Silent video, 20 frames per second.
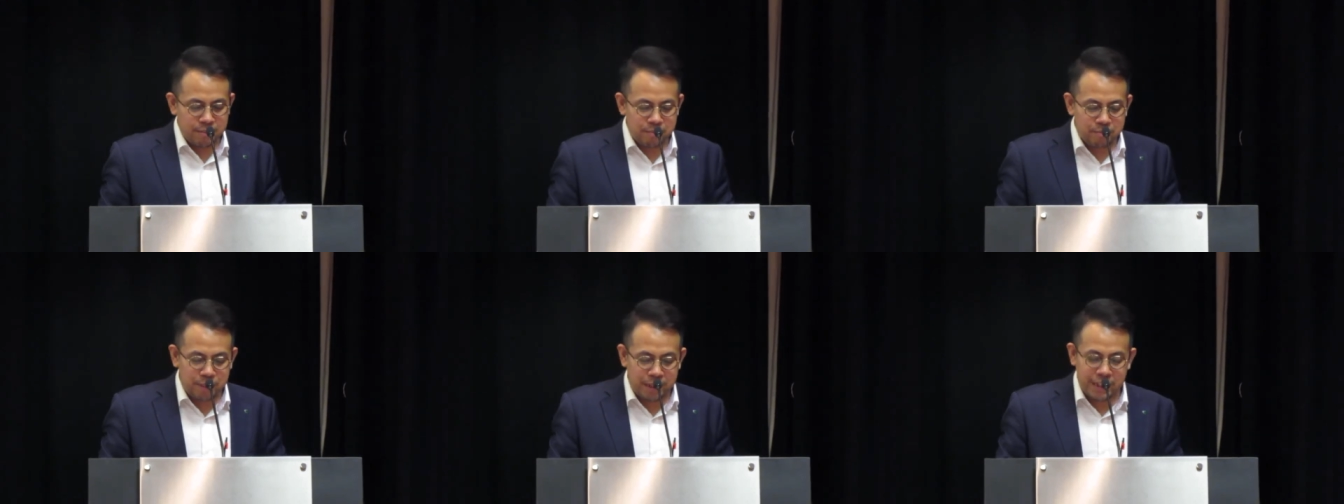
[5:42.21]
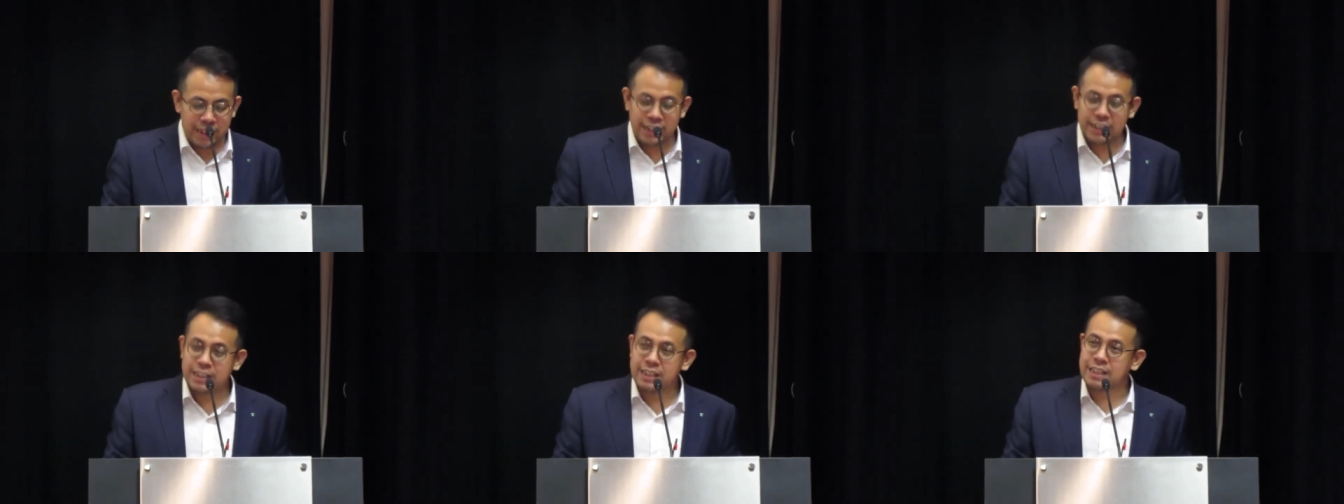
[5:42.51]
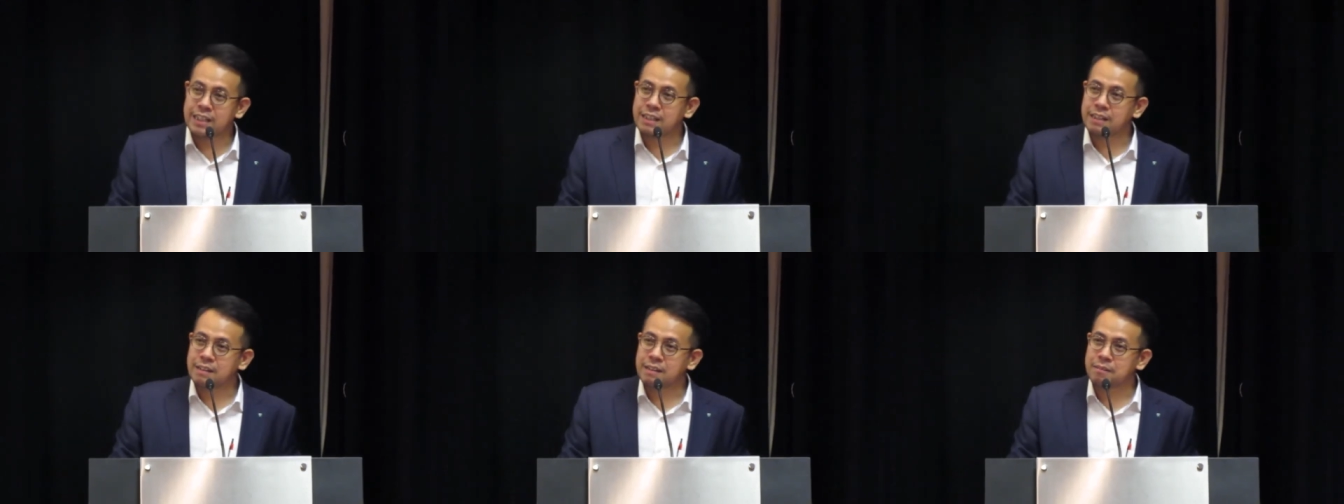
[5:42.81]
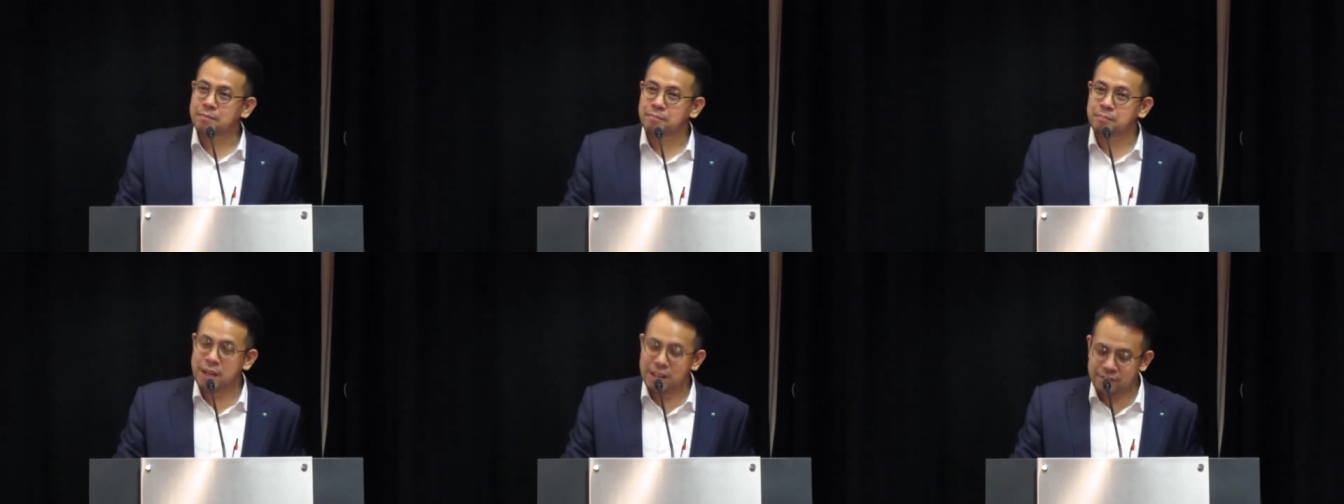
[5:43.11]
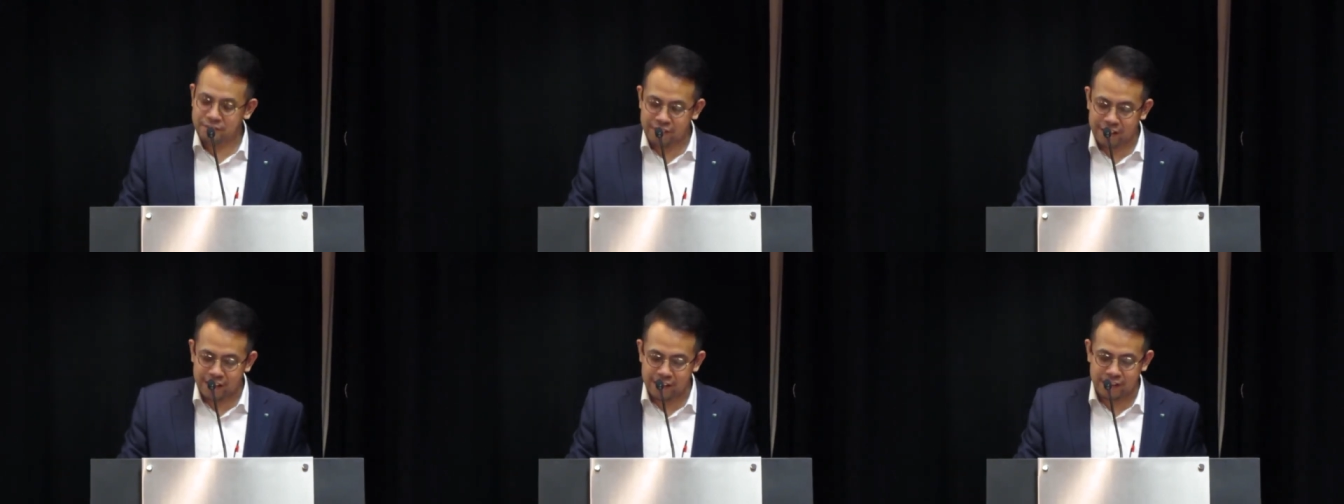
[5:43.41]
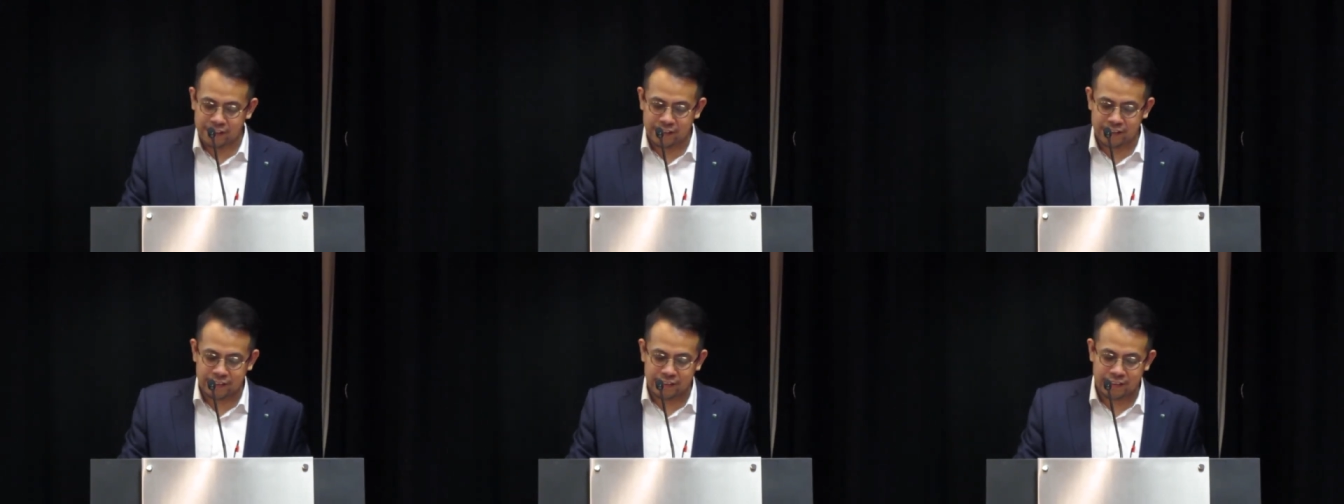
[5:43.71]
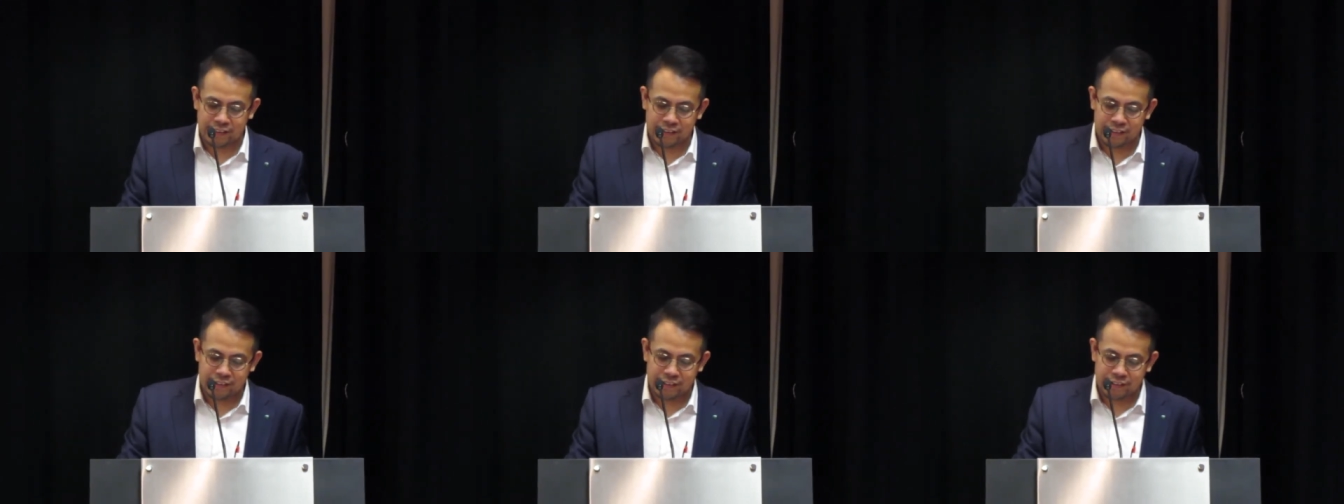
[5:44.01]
Being the mad fellas